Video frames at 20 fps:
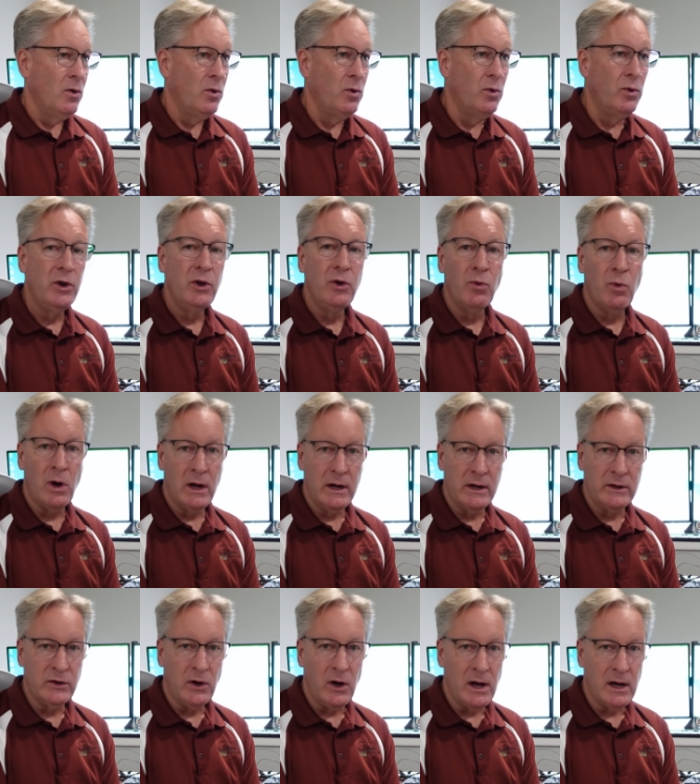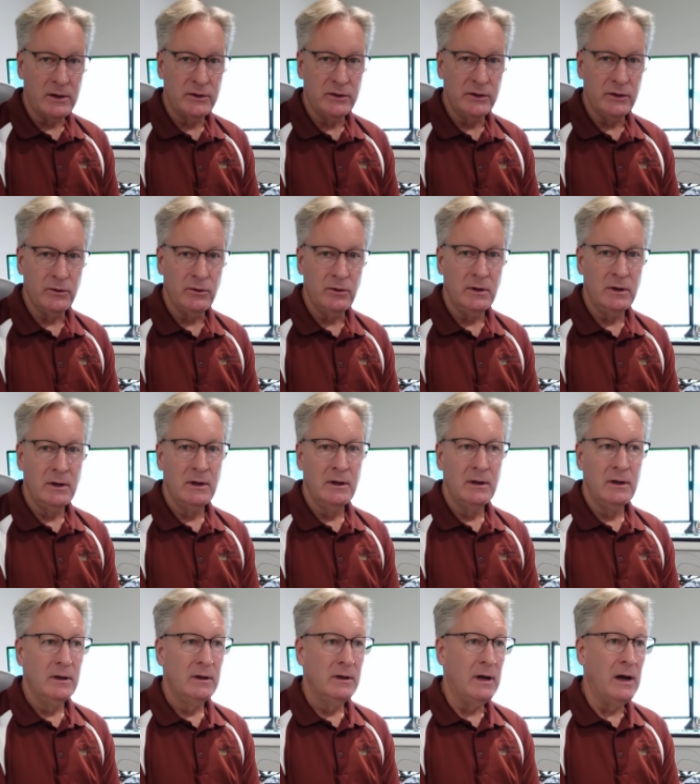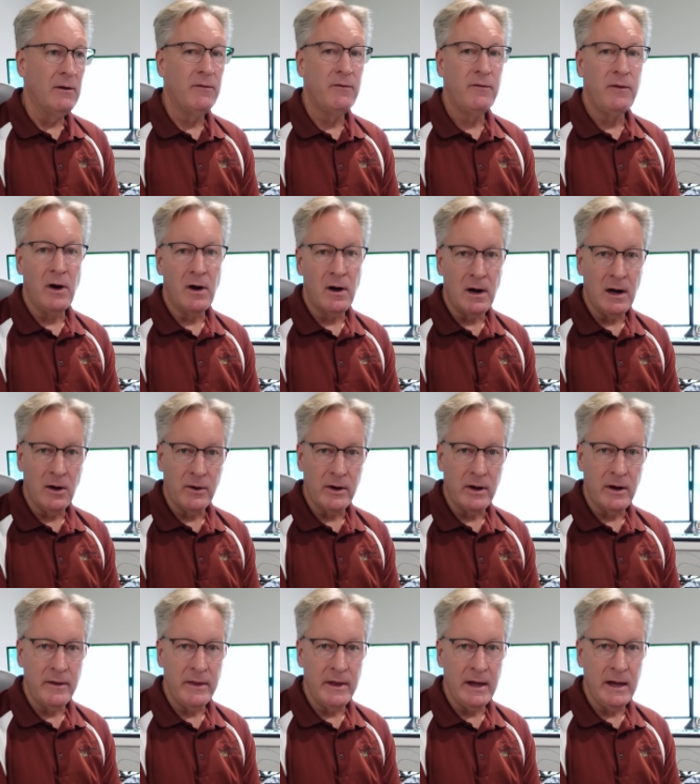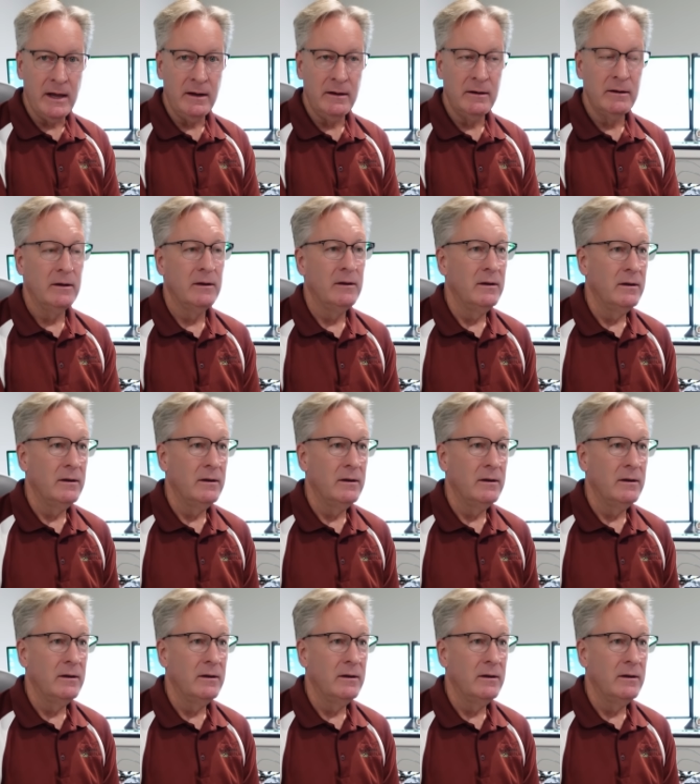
who do you want to talk to, how far out are they,